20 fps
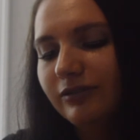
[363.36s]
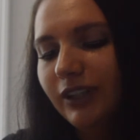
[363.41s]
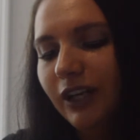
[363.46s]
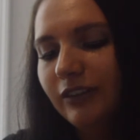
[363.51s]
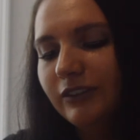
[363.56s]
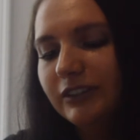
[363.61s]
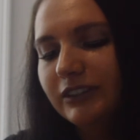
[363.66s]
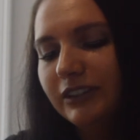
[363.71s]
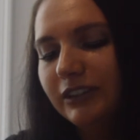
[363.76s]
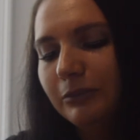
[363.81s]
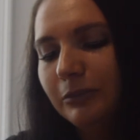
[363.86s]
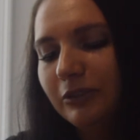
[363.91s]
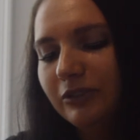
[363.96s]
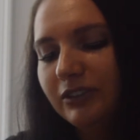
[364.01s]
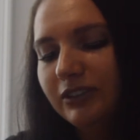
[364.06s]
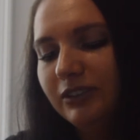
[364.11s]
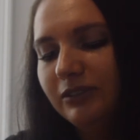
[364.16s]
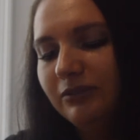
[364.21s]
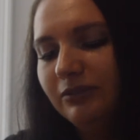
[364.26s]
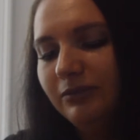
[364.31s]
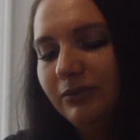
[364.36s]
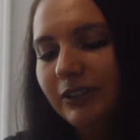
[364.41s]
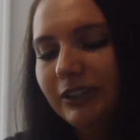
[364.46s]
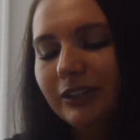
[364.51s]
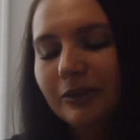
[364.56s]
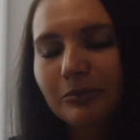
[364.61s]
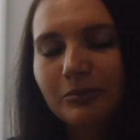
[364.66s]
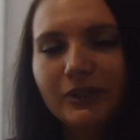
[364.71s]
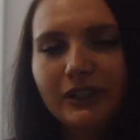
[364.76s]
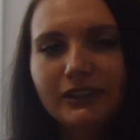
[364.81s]
obviously the most, you
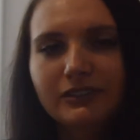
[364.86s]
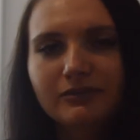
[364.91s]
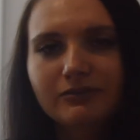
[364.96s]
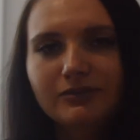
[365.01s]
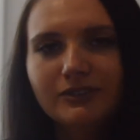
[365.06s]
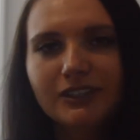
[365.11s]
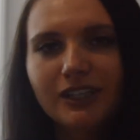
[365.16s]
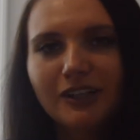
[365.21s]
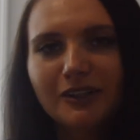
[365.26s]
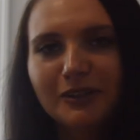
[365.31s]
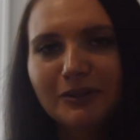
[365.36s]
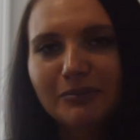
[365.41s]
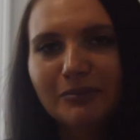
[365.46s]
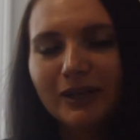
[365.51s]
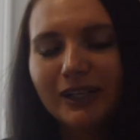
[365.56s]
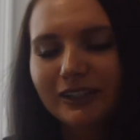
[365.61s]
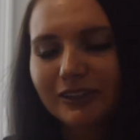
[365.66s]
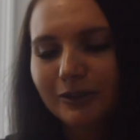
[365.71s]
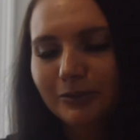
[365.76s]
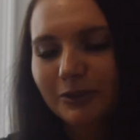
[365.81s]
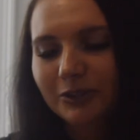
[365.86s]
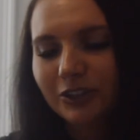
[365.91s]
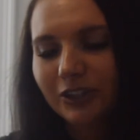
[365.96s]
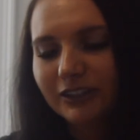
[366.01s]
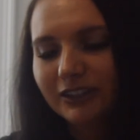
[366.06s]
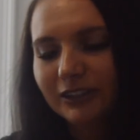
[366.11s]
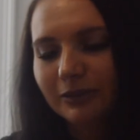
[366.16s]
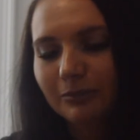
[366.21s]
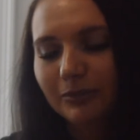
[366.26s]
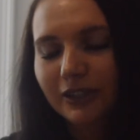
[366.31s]
know, played song by Hobo
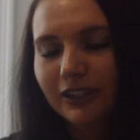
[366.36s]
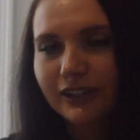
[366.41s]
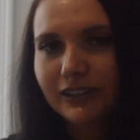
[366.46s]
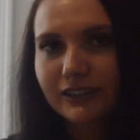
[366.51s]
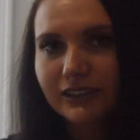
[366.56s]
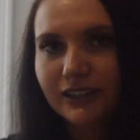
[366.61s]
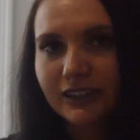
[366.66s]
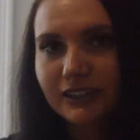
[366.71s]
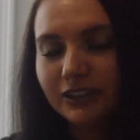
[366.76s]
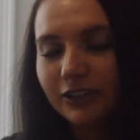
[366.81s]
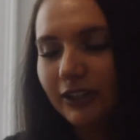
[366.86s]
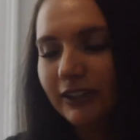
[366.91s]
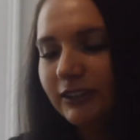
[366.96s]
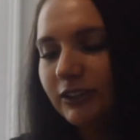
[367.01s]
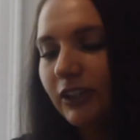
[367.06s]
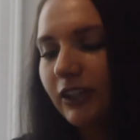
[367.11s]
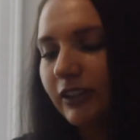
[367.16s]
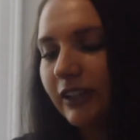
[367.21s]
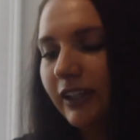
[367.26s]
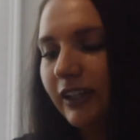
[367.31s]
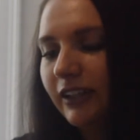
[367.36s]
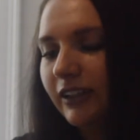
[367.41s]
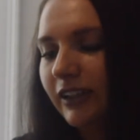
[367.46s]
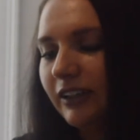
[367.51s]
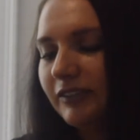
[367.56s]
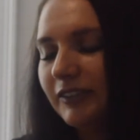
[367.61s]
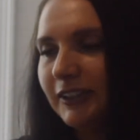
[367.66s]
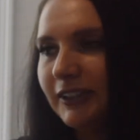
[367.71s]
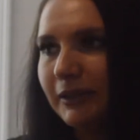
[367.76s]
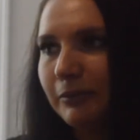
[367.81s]
Johnson, but it's a great song, and I
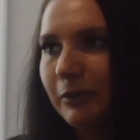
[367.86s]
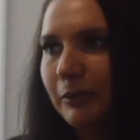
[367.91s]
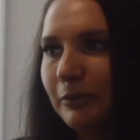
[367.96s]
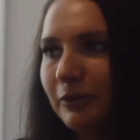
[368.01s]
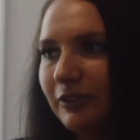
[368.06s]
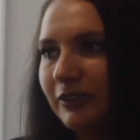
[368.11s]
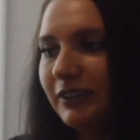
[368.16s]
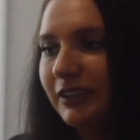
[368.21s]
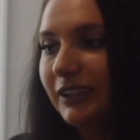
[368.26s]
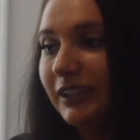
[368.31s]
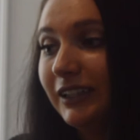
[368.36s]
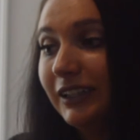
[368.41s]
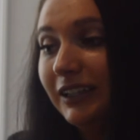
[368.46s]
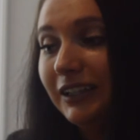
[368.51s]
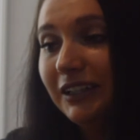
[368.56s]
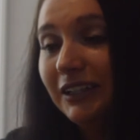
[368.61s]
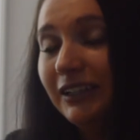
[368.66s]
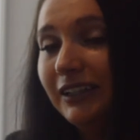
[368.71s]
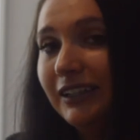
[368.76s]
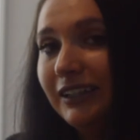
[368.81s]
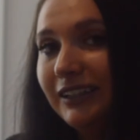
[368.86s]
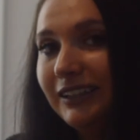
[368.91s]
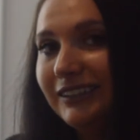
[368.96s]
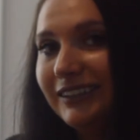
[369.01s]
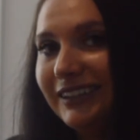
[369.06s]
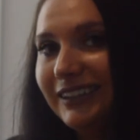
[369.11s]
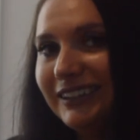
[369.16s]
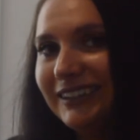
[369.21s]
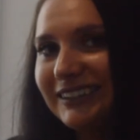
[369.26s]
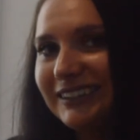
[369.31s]
feel like people
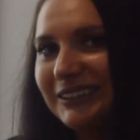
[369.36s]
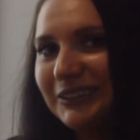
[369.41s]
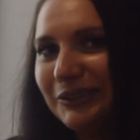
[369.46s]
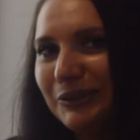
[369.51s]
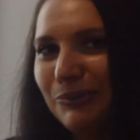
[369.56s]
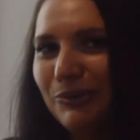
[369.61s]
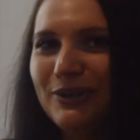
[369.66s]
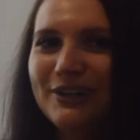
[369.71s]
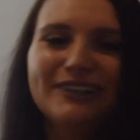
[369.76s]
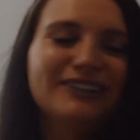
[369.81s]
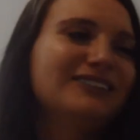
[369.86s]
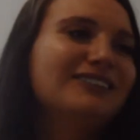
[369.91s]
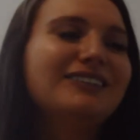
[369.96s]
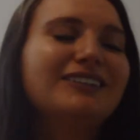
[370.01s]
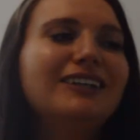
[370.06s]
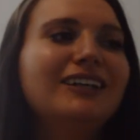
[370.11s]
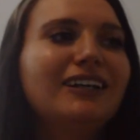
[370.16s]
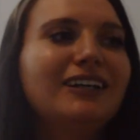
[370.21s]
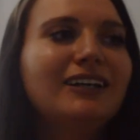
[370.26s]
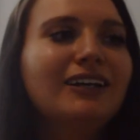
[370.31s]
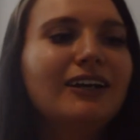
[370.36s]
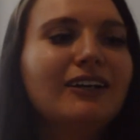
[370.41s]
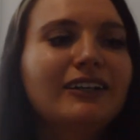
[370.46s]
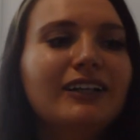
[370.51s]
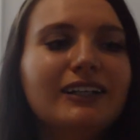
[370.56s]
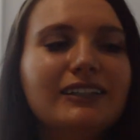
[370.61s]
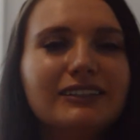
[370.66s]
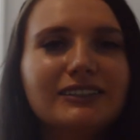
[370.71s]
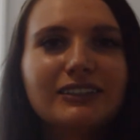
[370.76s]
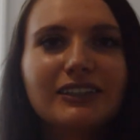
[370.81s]
need to listen to it more.
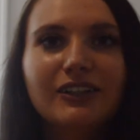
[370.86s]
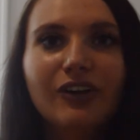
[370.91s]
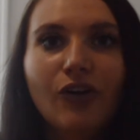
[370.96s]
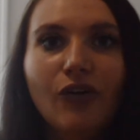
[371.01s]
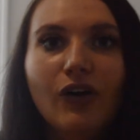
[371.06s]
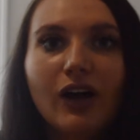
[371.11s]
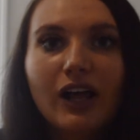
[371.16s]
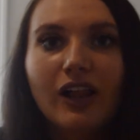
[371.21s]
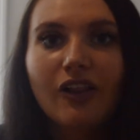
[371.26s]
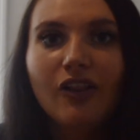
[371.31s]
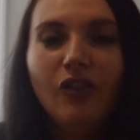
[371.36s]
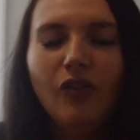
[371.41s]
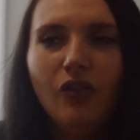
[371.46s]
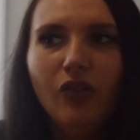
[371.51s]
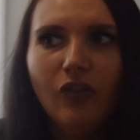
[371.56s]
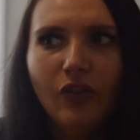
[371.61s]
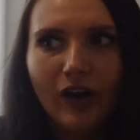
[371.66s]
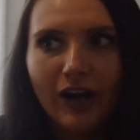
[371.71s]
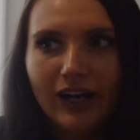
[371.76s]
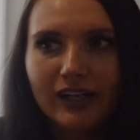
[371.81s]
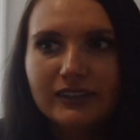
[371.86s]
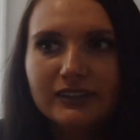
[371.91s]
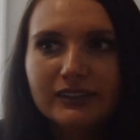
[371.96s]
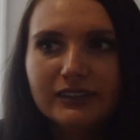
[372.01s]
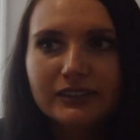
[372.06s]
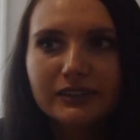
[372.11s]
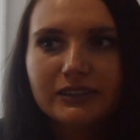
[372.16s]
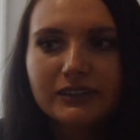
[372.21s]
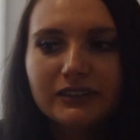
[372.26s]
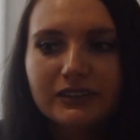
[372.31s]
Okay, so
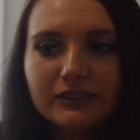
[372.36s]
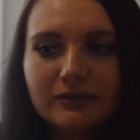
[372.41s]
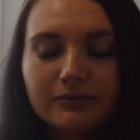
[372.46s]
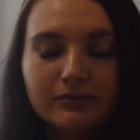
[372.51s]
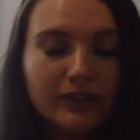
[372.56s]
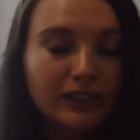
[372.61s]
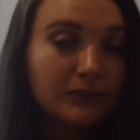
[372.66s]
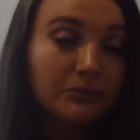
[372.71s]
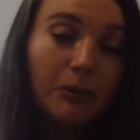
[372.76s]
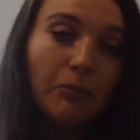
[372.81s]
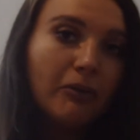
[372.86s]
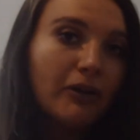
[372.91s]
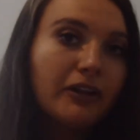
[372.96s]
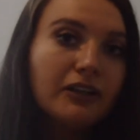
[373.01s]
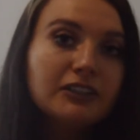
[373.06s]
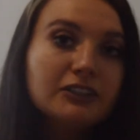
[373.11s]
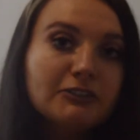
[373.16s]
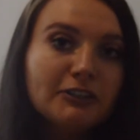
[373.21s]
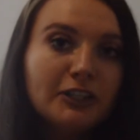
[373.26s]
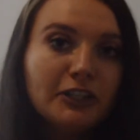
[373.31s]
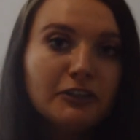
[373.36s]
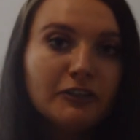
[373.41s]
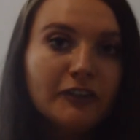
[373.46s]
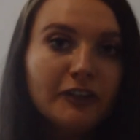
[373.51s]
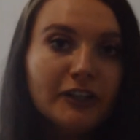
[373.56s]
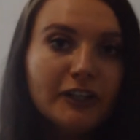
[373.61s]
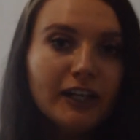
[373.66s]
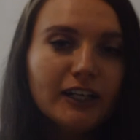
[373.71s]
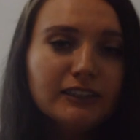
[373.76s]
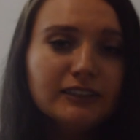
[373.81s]
that's my playlist video for
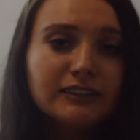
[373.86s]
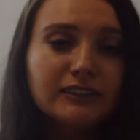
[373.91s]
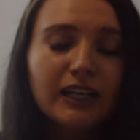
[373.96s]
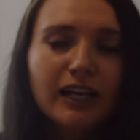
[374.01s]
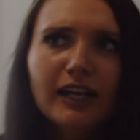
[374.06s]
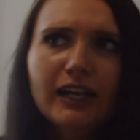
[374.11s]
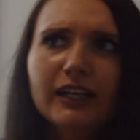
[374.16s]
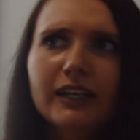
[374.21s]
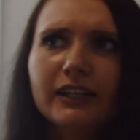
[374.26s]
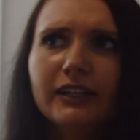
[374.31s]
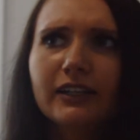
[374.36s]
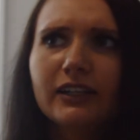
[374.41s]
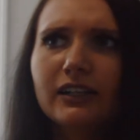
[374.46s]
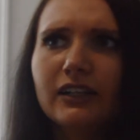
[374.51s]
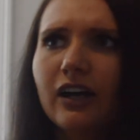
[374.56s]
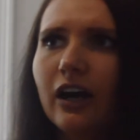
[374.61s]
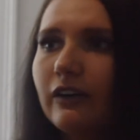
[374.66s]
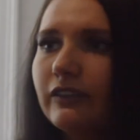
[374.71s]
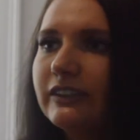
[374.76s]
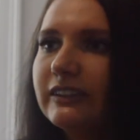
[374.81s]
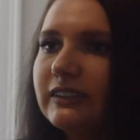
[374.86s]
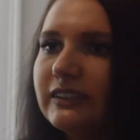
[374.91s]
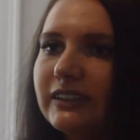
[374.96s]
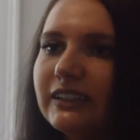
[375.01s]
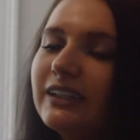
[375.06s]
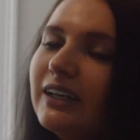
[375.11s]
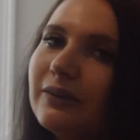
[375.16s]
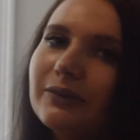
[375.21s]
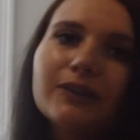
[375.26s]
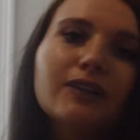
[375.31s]
you guys, and
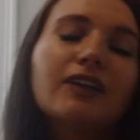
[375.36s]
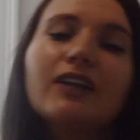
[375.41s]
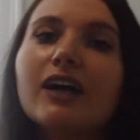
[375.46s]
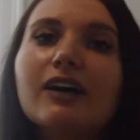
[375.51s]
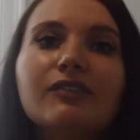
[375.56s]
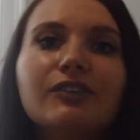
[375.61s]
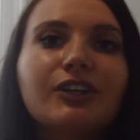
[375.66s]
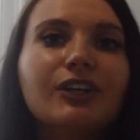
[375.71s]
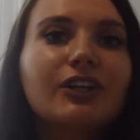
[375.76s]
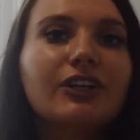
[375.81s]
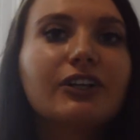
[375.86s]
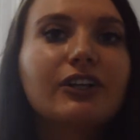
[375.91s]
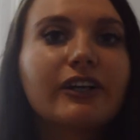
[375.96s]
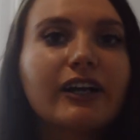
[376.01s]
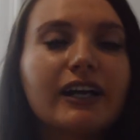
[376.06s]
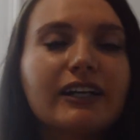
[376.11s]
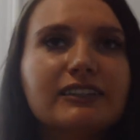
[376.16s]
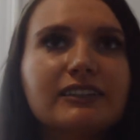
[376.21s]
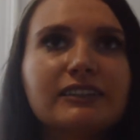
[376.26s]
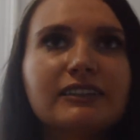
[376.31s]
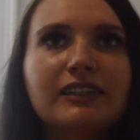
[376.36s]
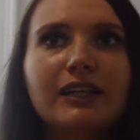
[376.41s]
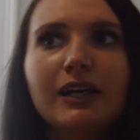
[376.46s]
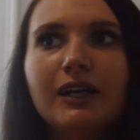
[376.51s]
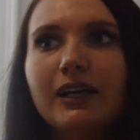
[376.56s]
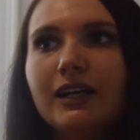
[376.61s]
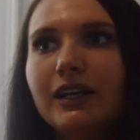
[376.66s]
obviously I'd love to hear your guys'